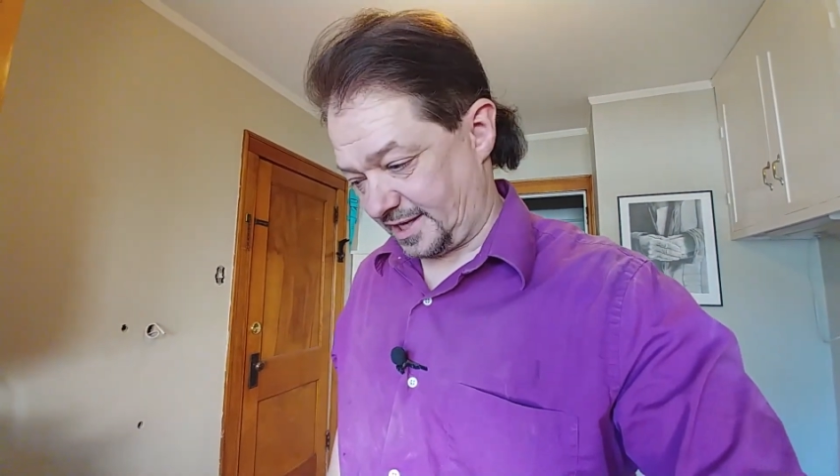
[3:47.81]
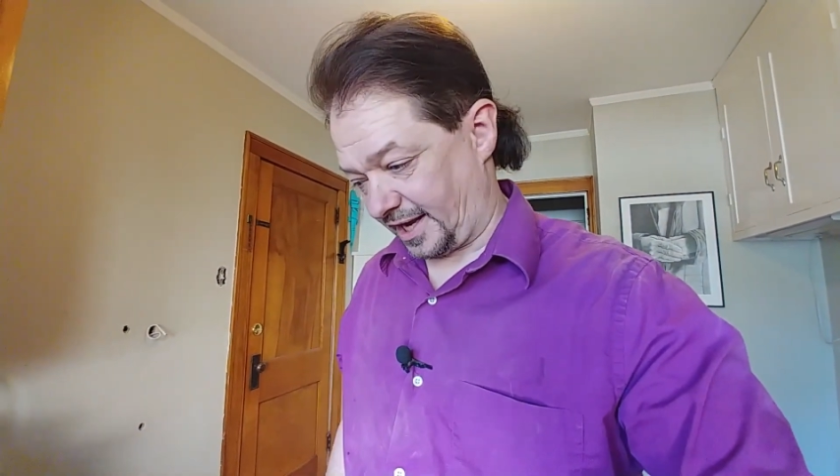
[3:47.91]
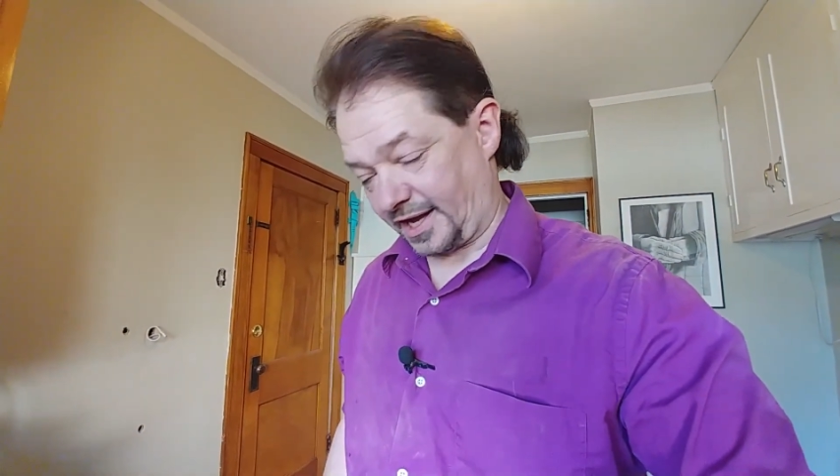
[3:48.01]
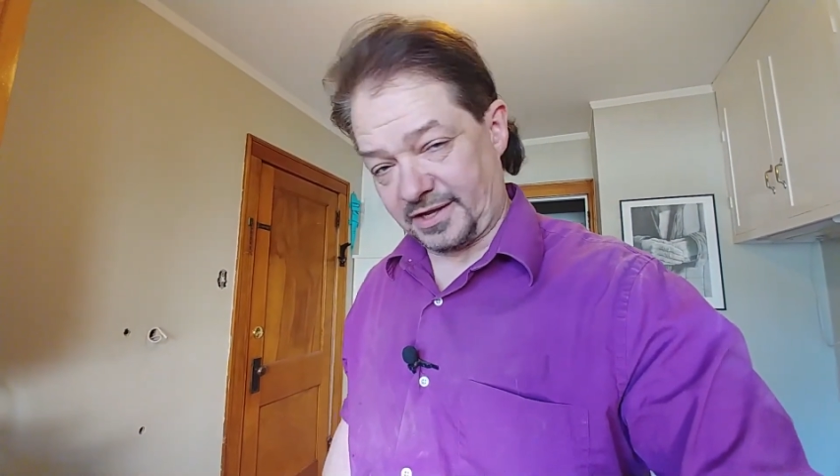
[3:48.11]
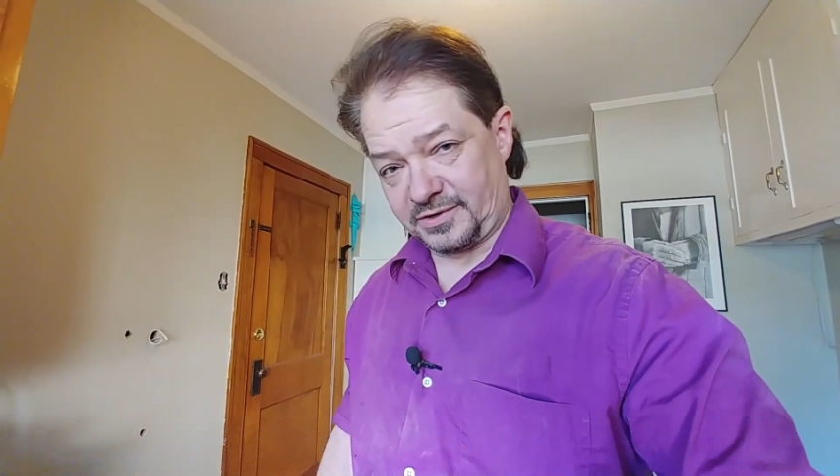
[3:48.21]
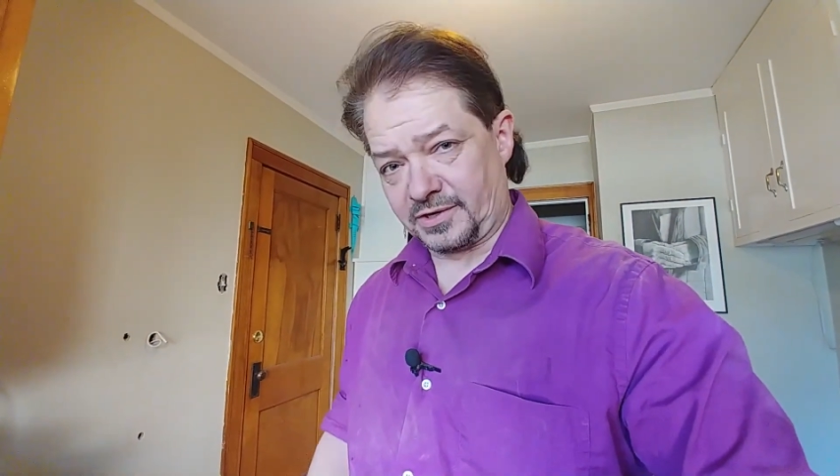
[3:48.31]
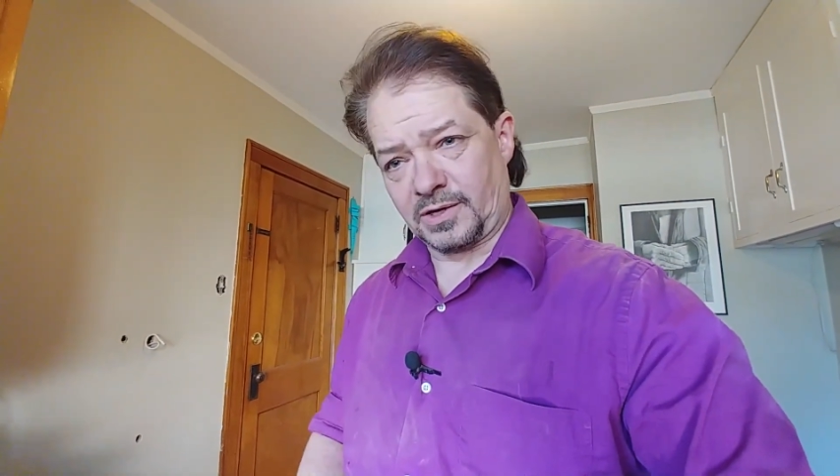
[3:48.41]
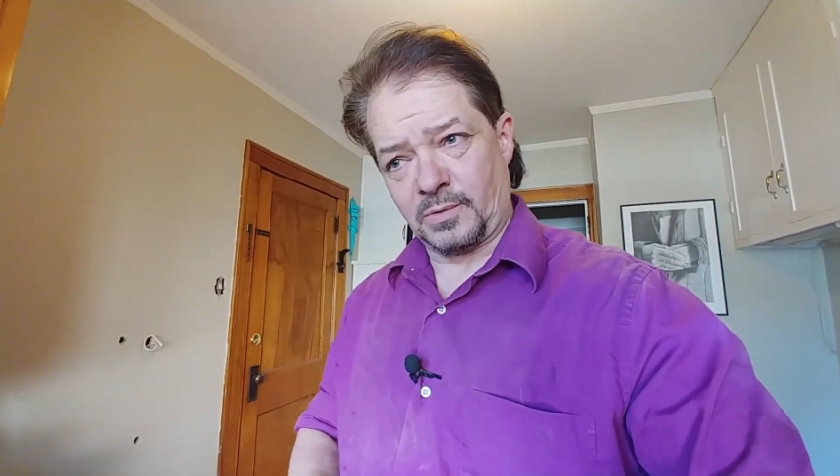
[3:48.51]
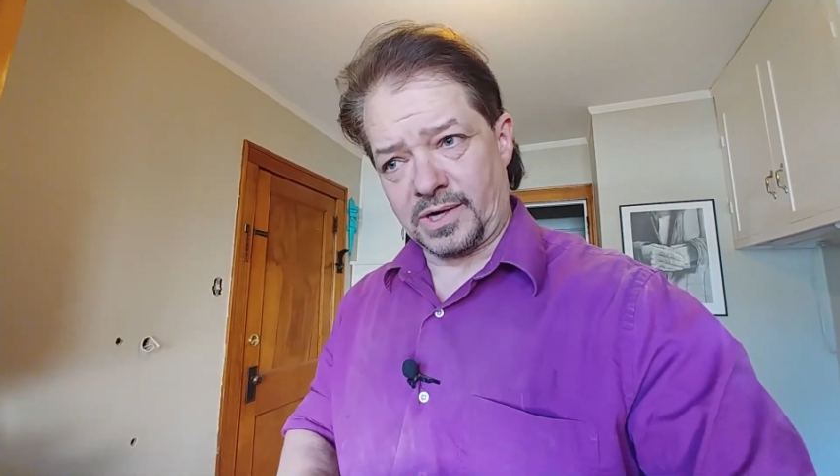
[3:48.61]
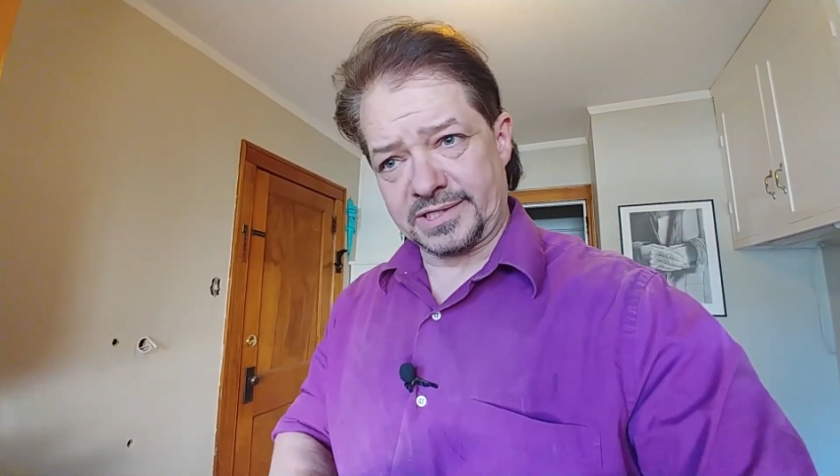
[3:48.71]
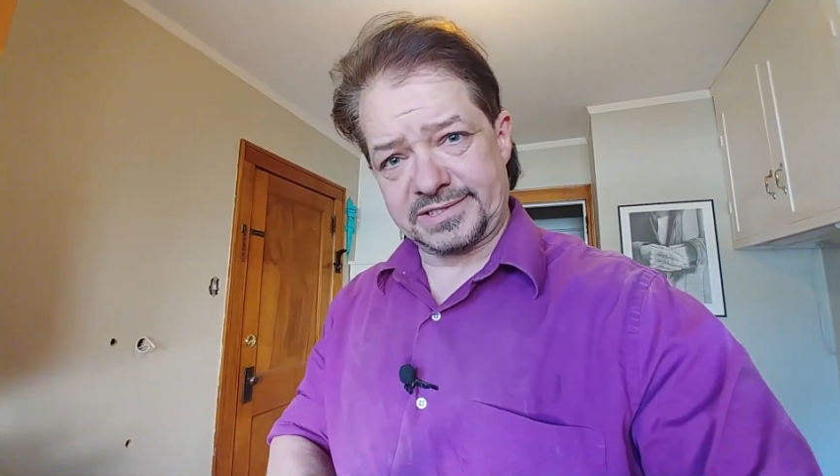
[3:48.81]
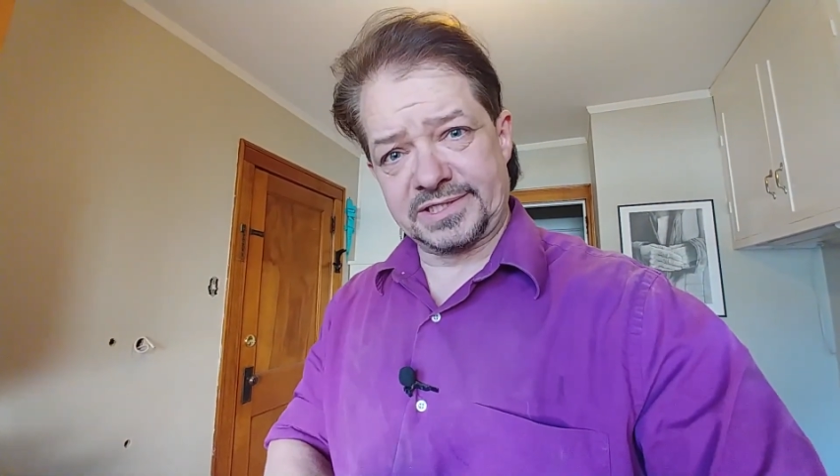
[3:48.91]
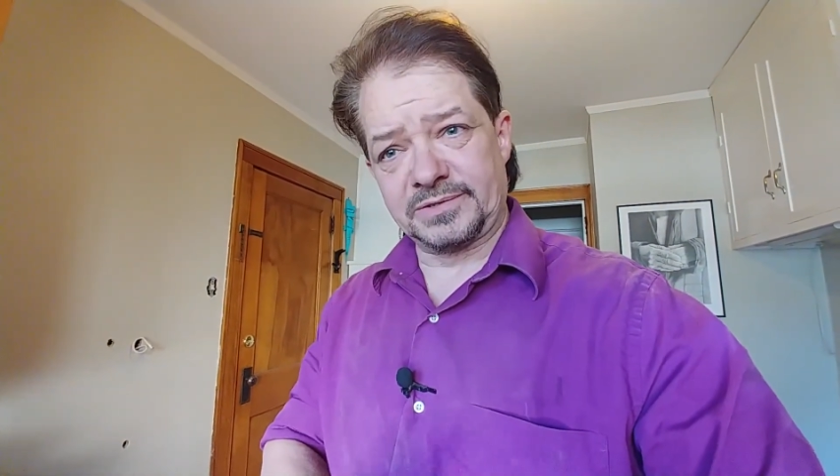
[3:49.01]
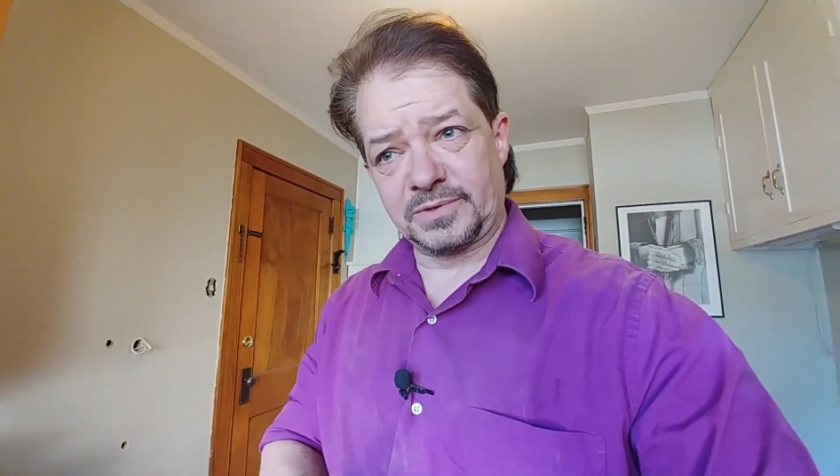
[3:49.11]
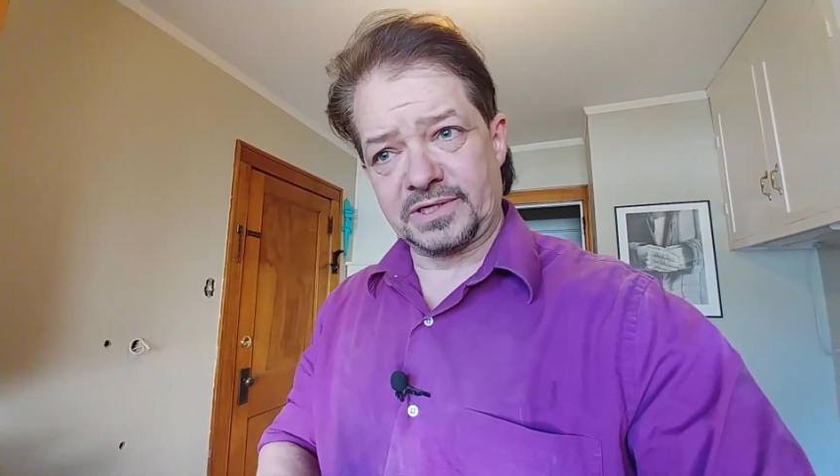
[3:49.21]
and you're going to want to
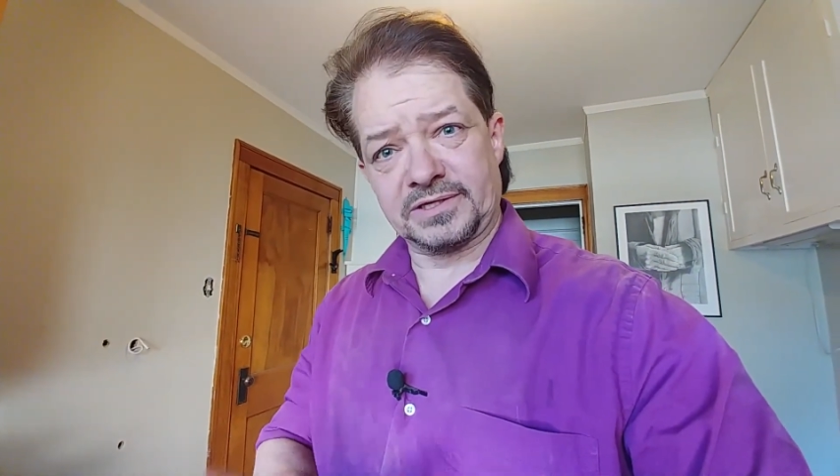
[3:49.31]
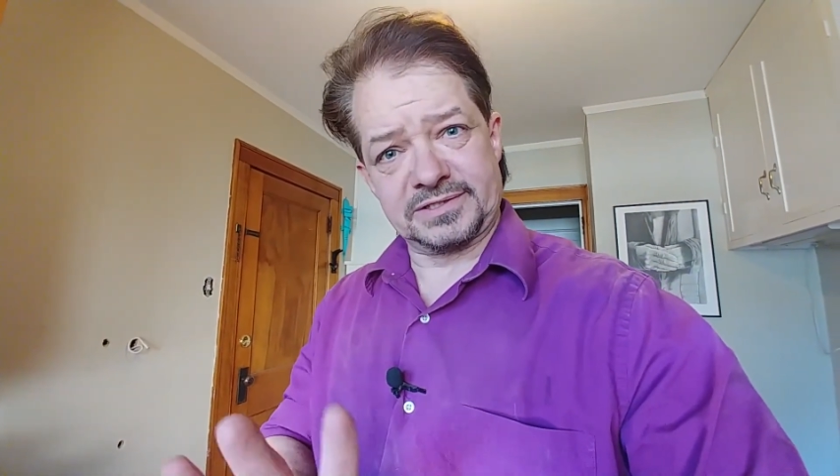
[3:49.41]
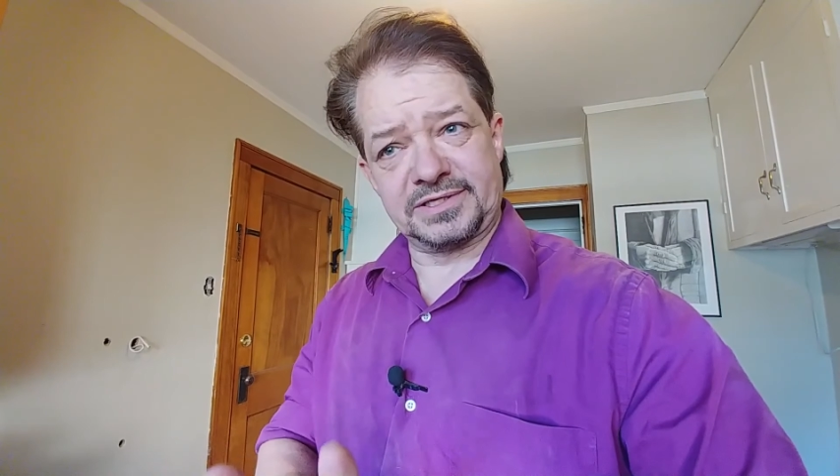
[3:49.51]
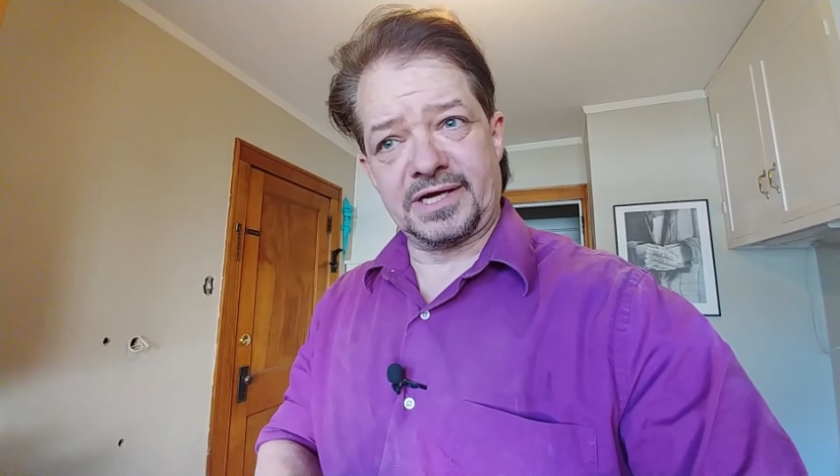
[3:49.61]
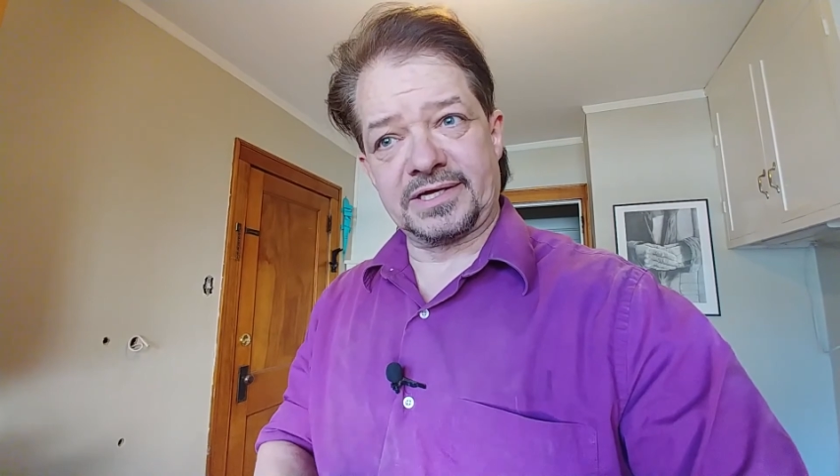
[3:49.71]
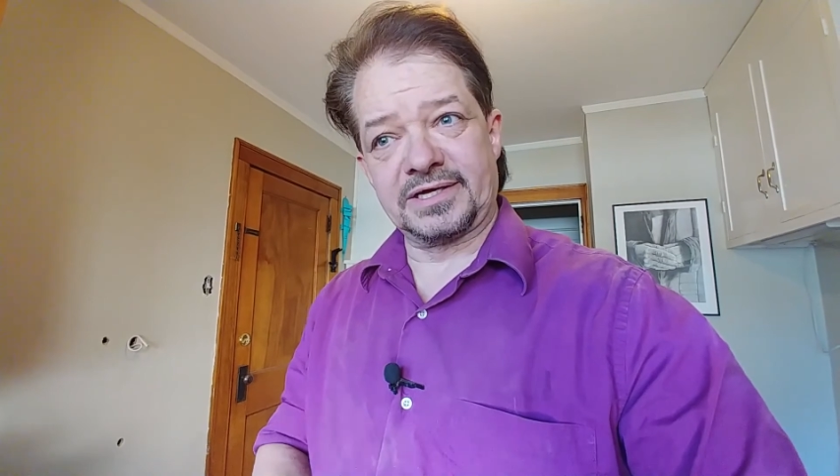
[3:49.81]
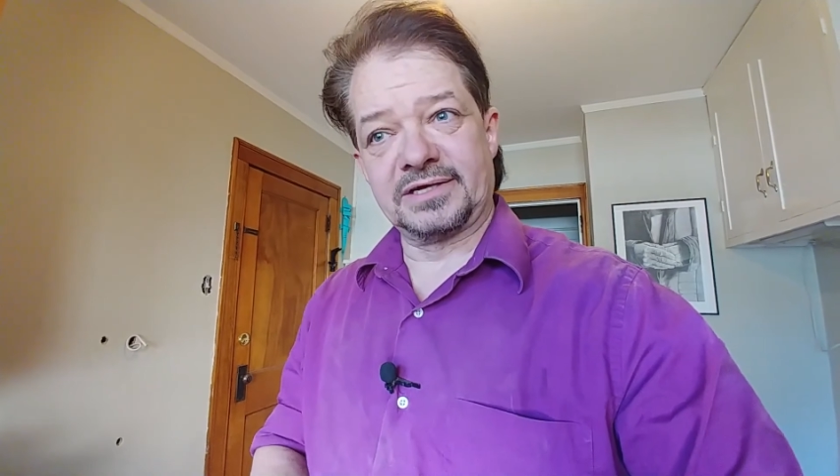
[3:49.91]
see what it looks like